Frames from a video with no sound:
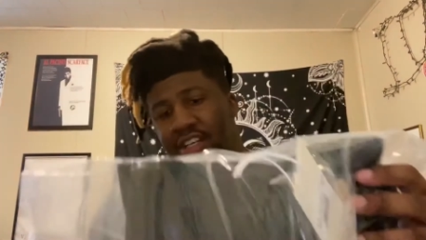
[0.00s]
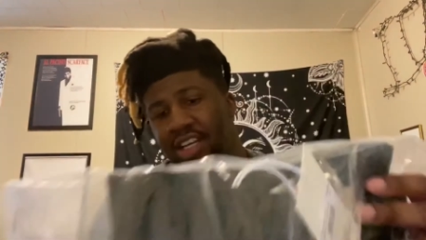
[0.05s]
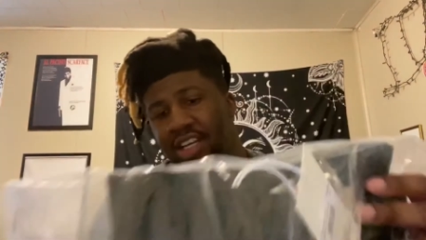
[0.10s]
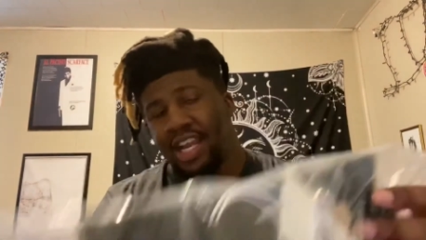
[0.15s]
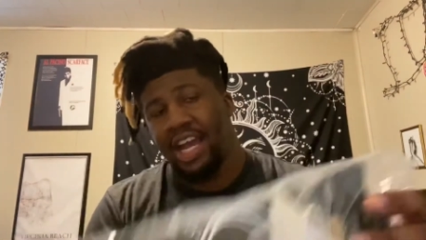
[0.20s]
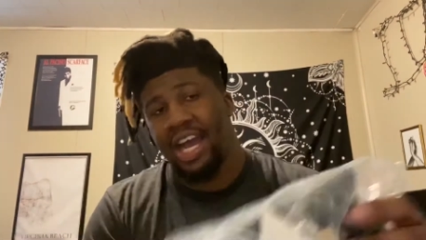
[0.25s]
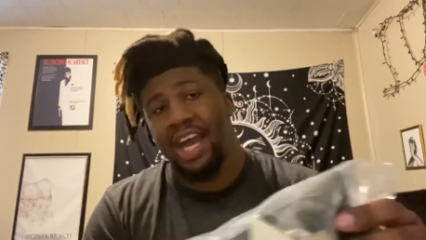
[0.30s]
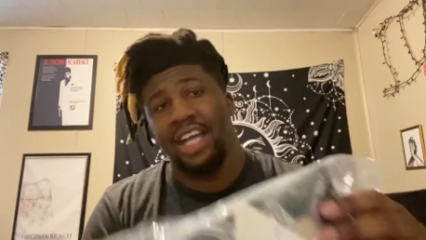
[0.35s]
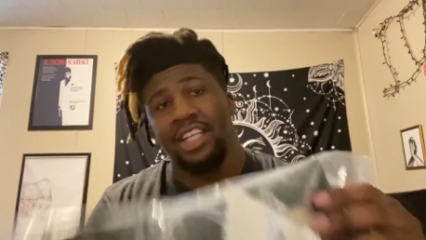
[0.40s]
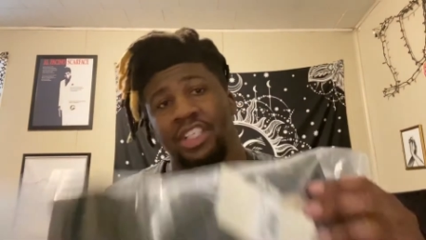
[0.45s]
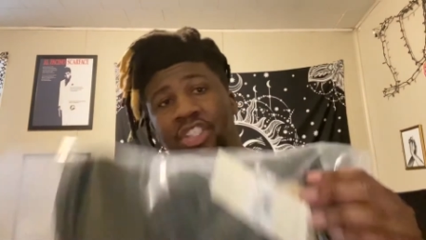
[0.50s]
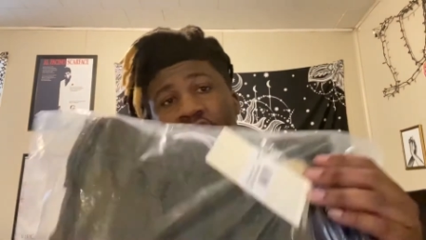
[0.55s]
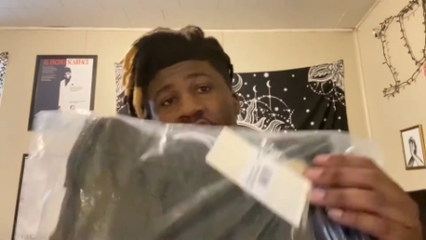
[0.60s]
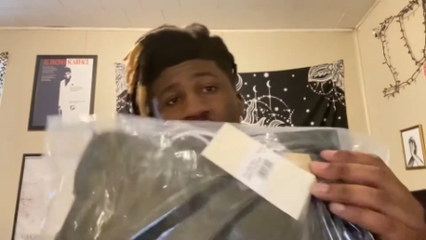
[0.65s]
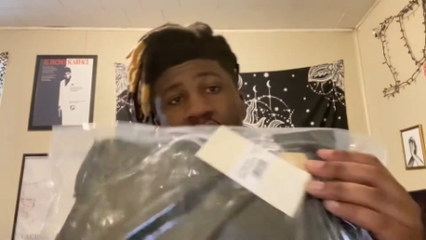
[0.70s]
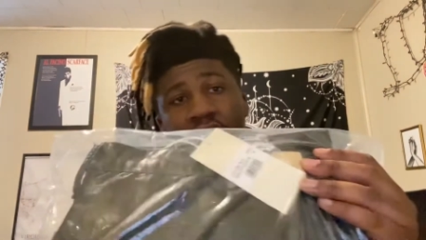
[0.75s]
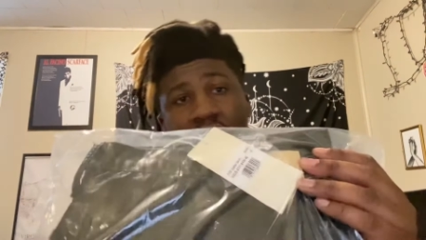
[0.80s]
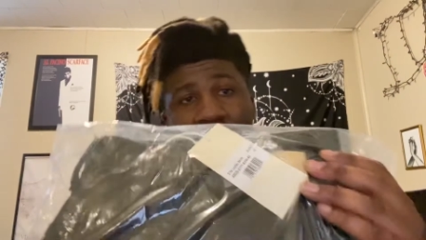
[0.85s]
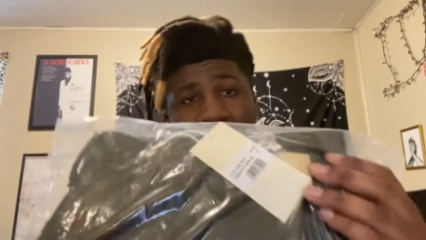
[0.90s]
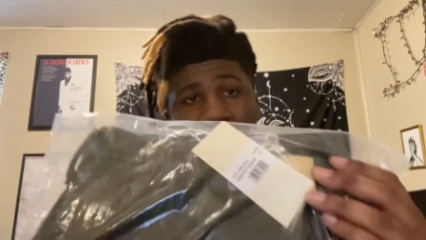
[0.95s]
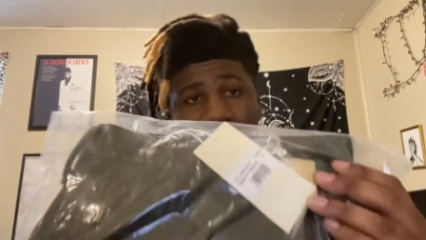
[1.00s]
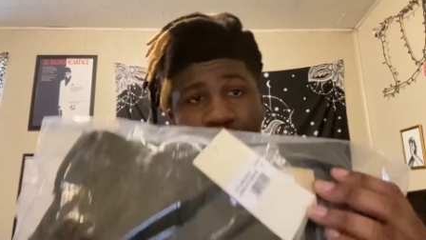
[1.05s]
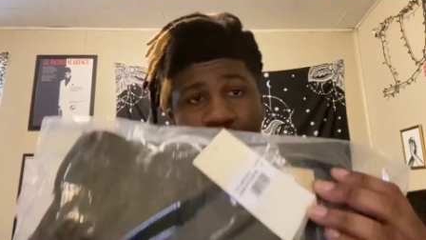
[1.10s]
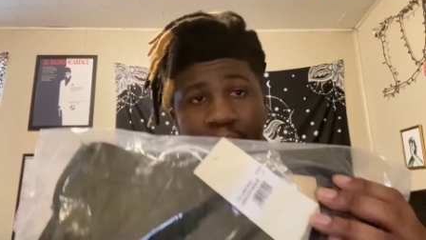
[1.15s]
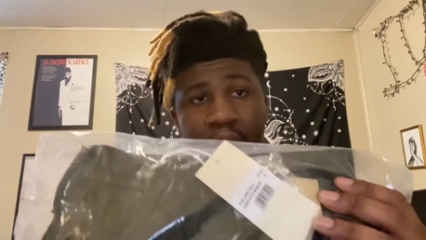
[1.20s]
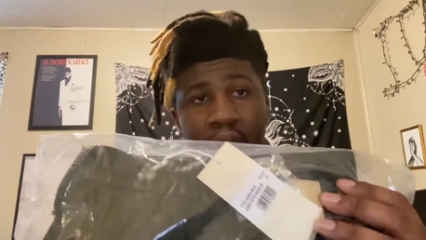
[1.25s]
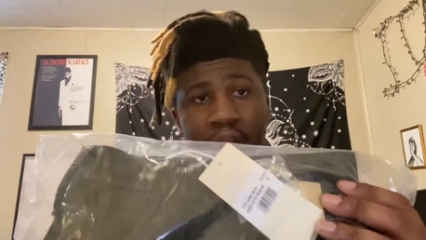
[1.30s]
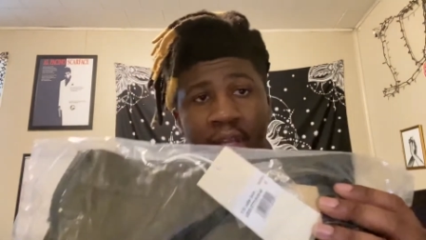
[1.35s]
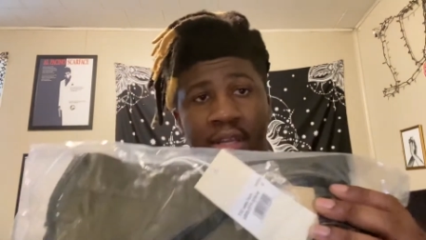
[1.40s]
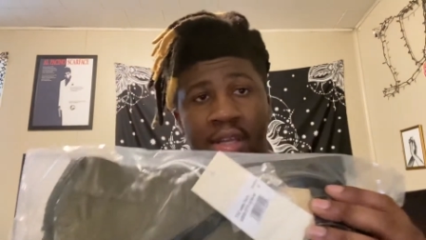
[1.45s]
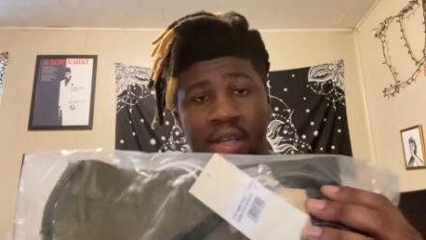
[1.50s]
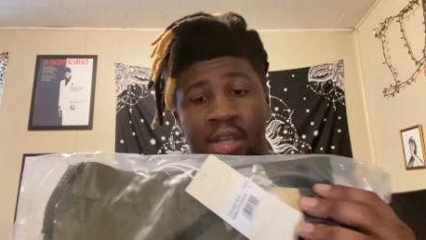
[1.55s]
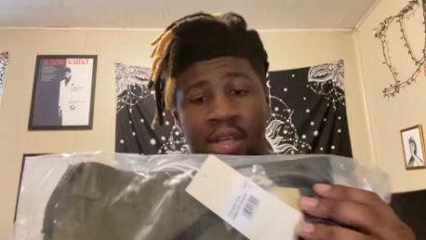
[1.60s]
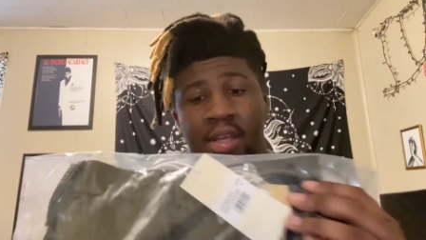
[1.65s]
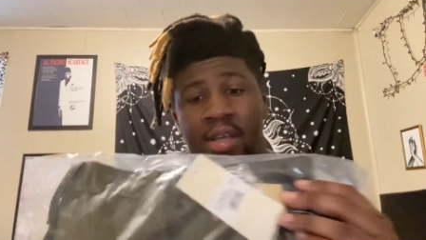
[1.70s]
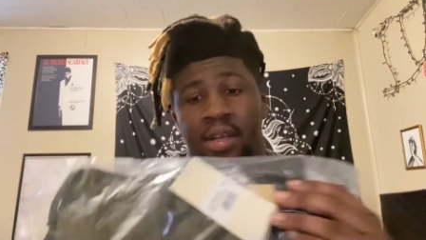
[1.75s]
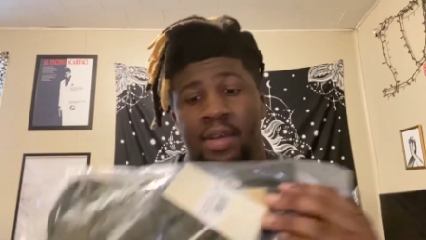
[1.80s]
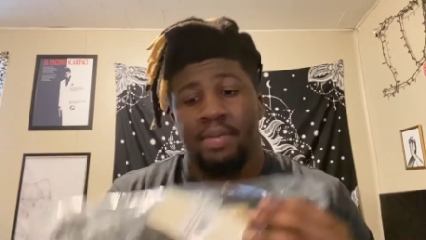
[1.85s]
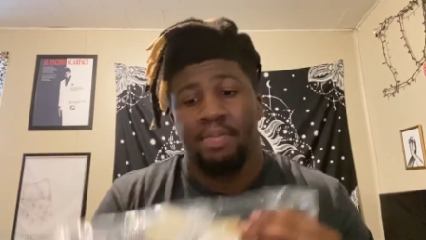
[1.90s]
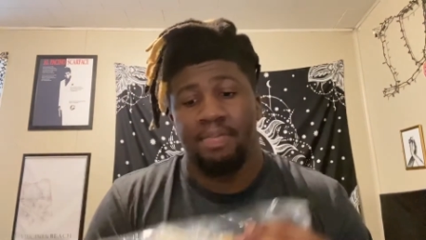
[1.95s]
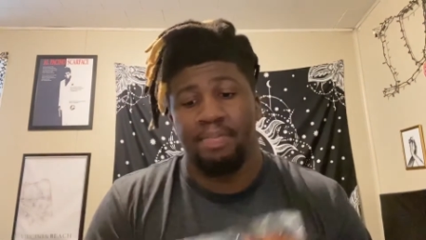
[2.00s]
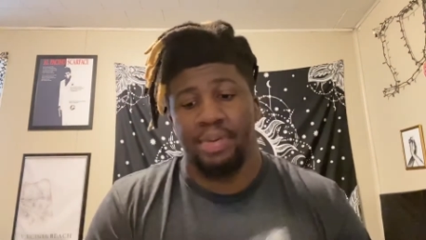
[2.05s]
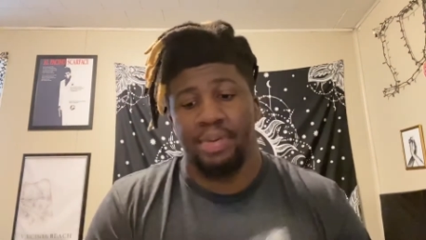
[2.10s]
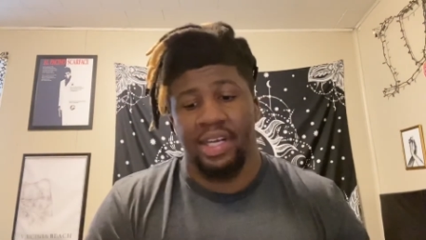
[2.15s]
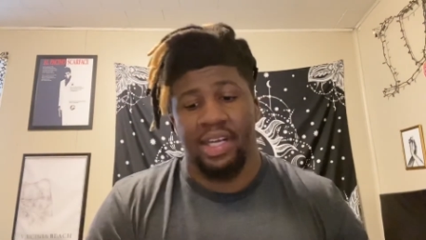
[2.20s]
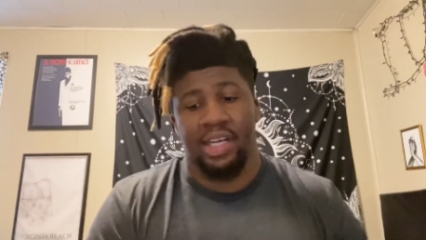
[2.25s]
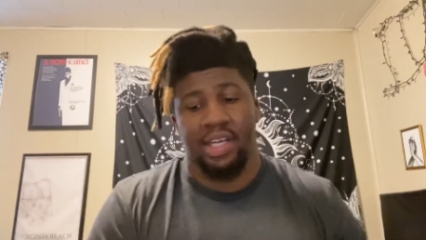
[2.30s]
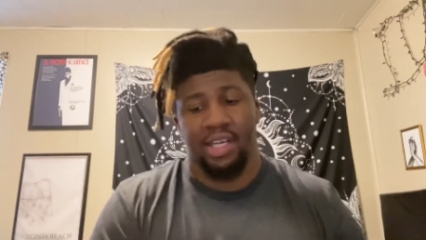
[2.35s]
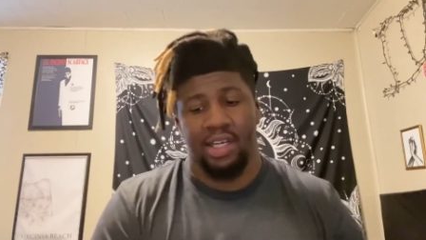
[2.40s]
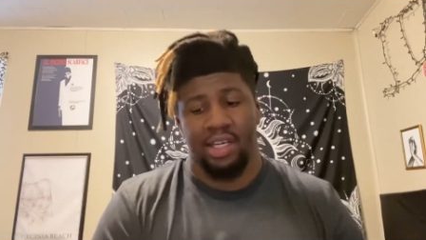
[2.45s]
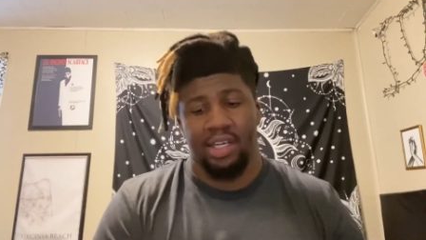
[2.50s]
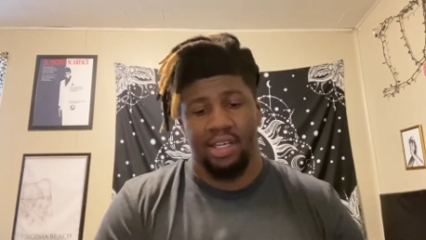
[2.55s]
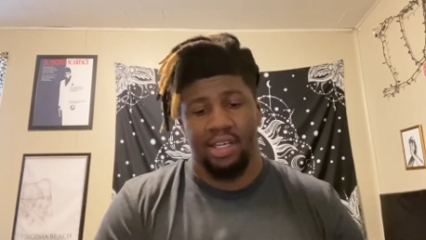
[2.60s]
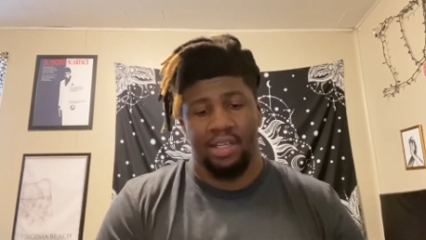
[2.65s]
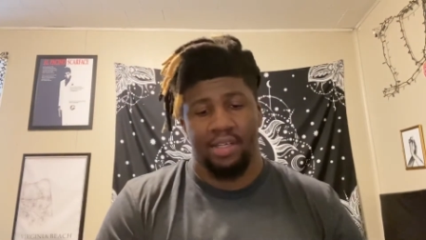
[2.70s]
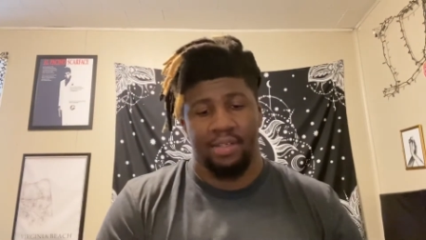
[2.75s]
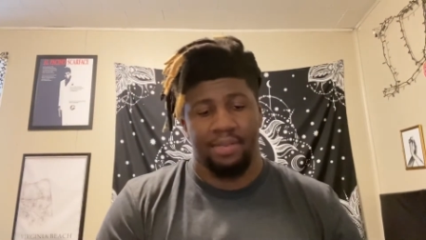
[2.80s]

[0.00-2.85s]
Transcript: not cheap, but uh,